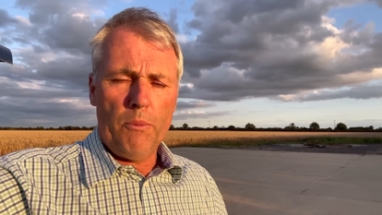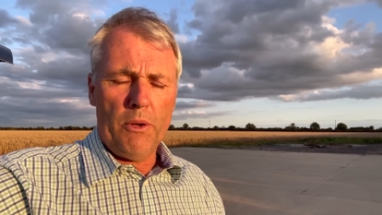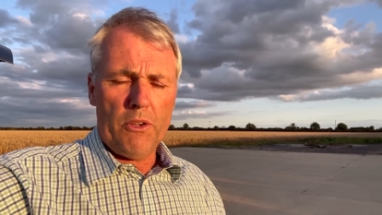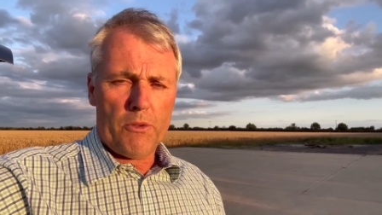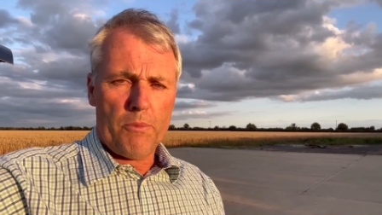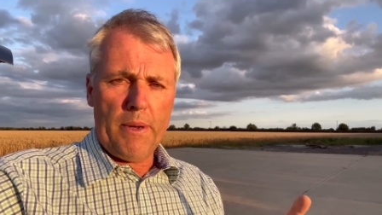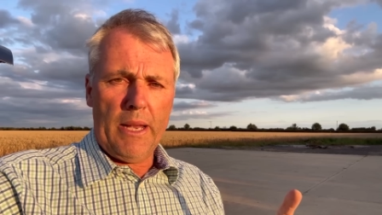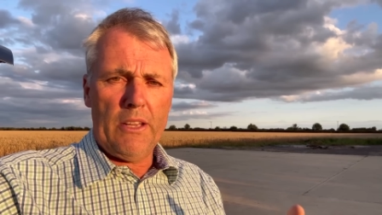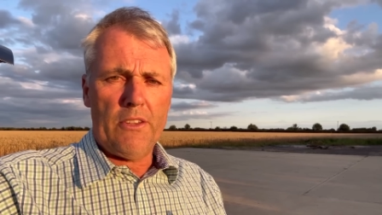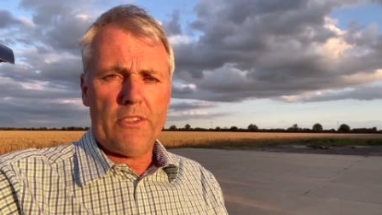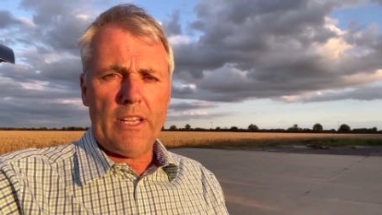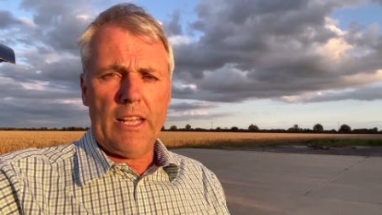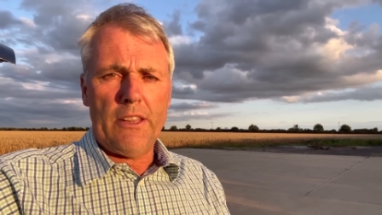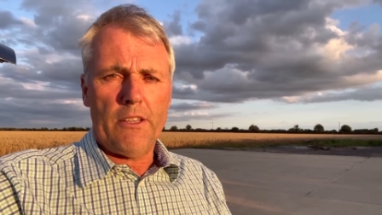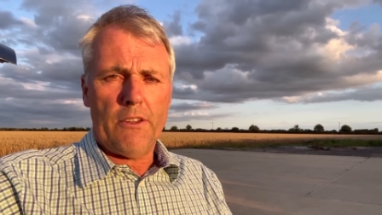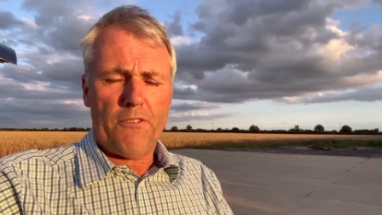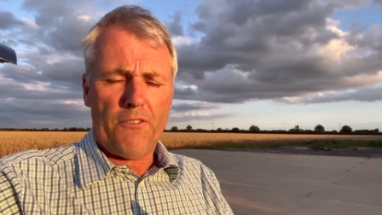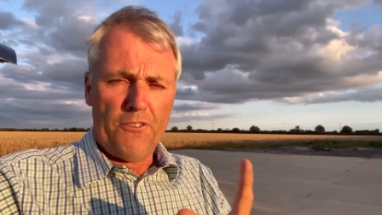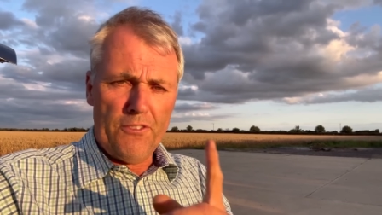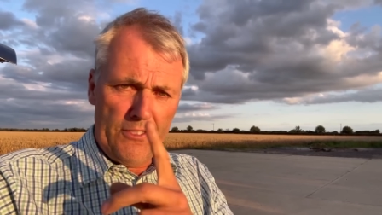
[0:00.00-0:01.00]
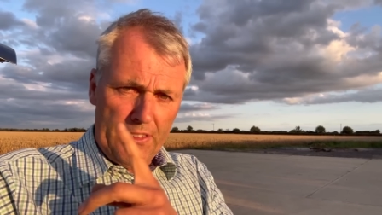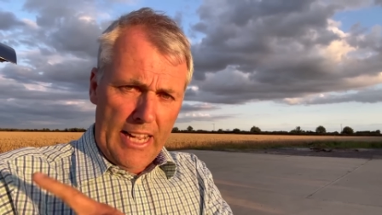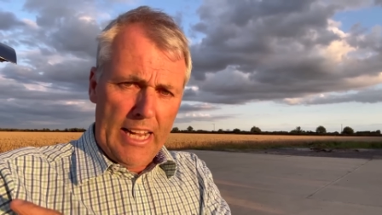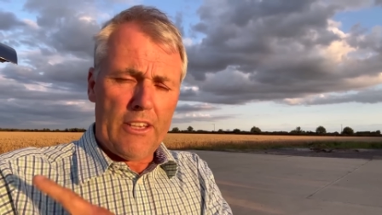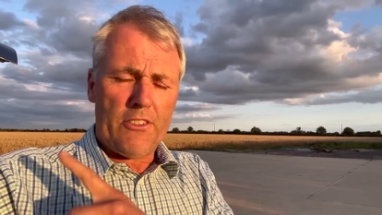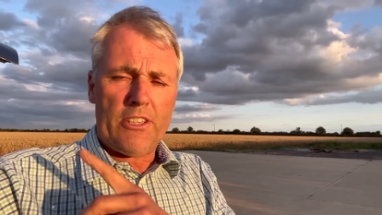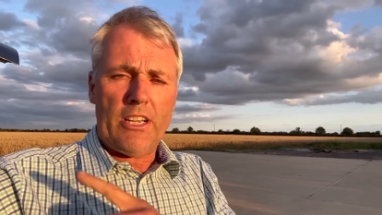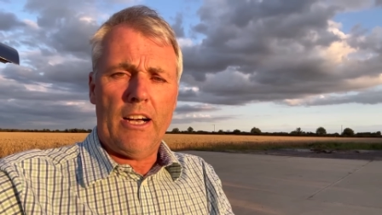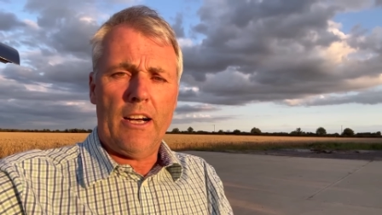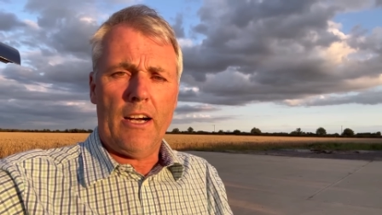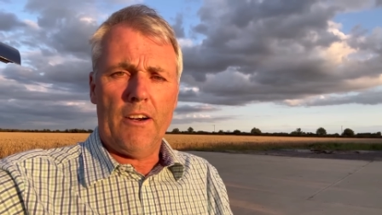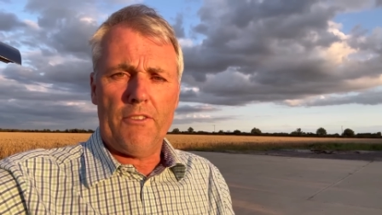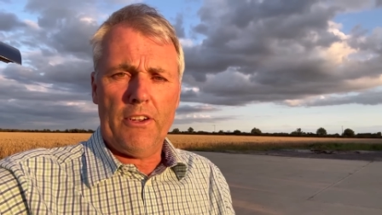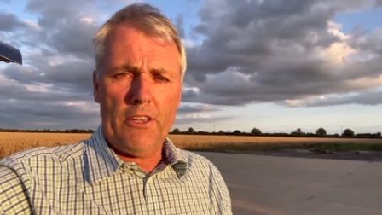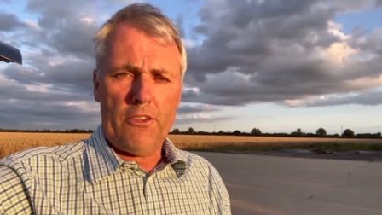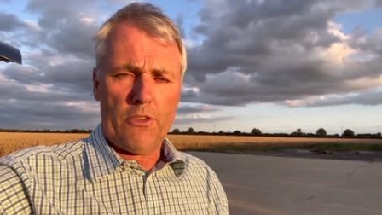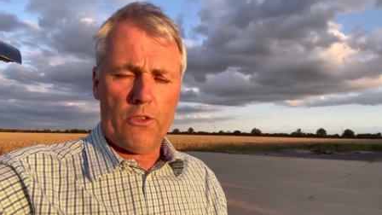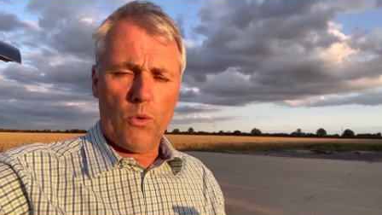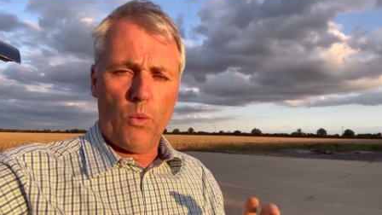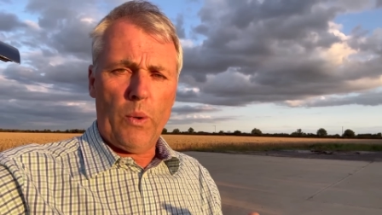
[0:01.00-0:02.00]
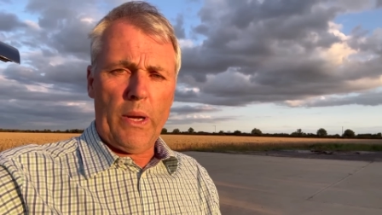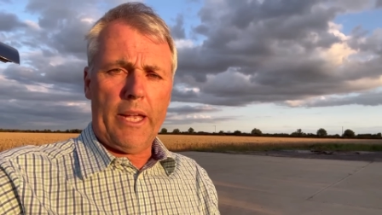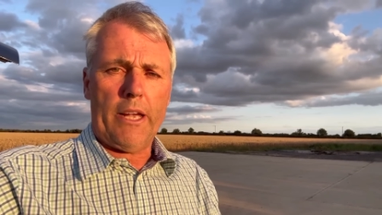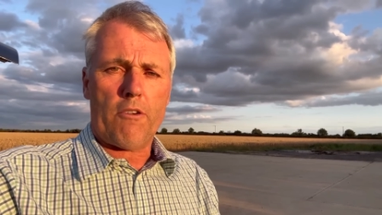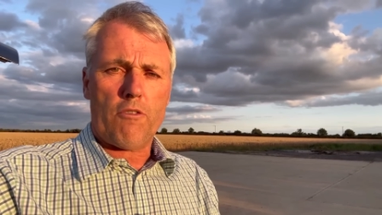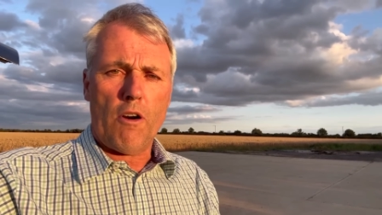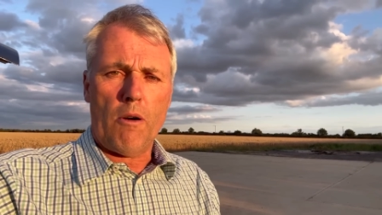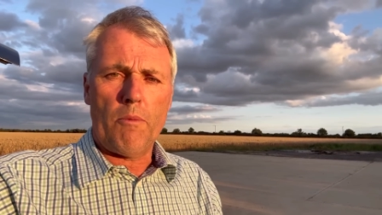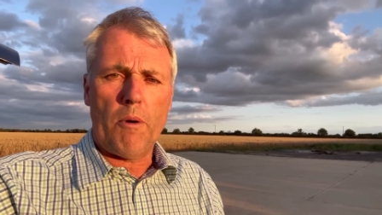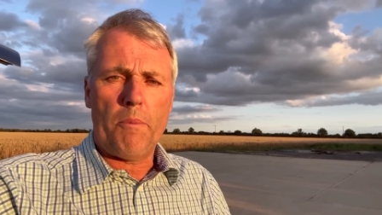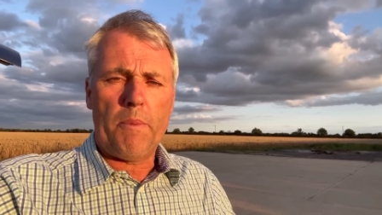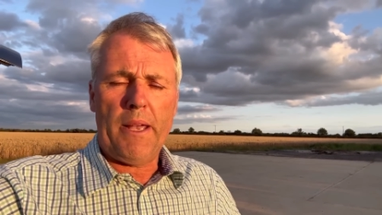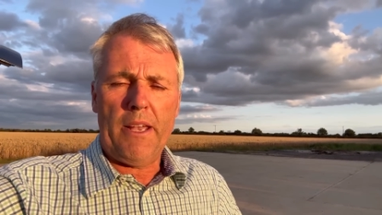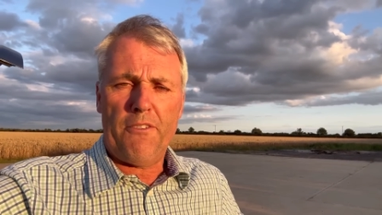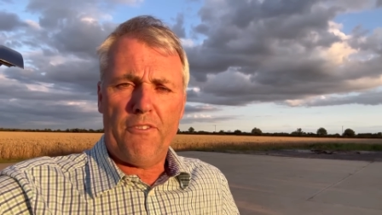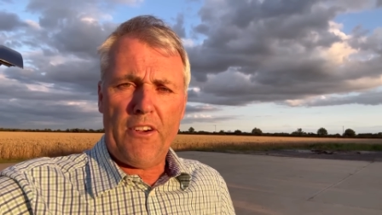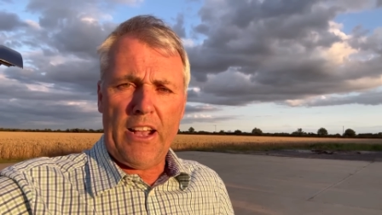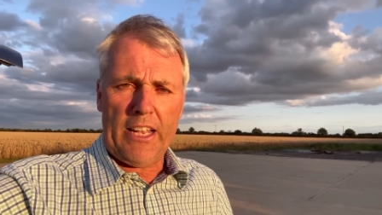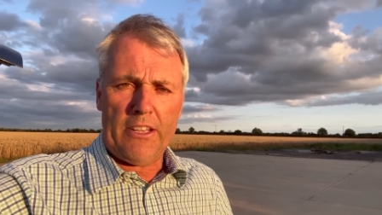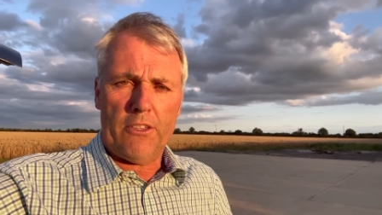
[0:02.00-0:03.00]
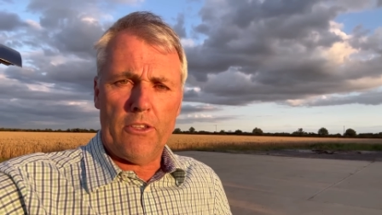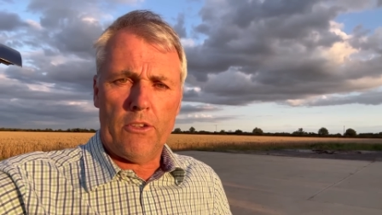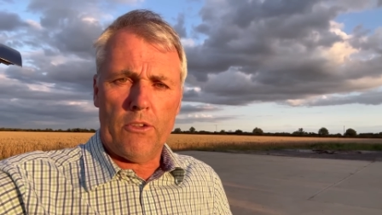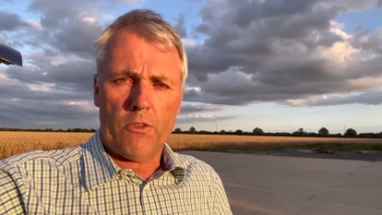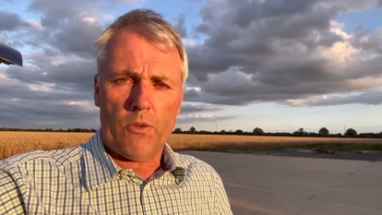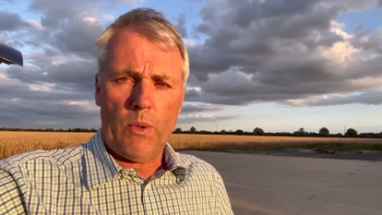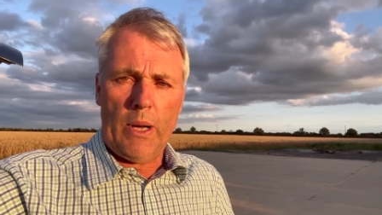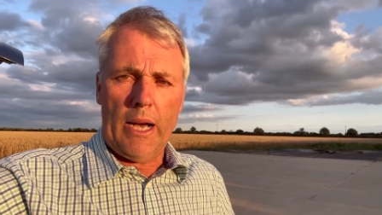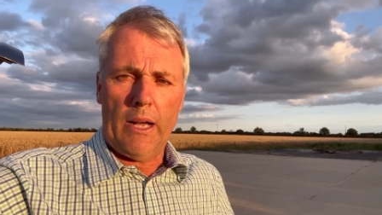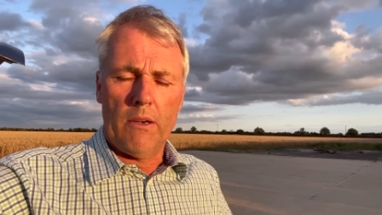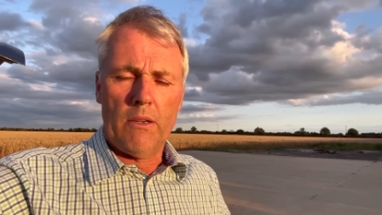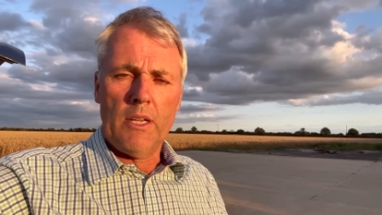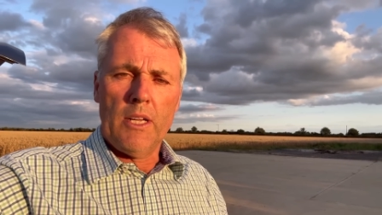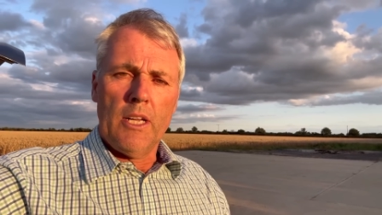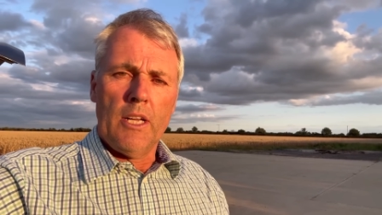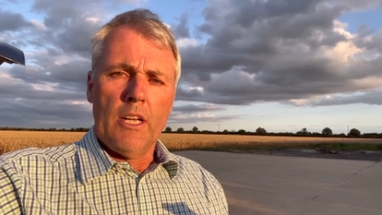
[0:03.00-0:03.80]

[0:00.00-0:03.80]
which means then the next harvest, the wheat crop will be affected as well.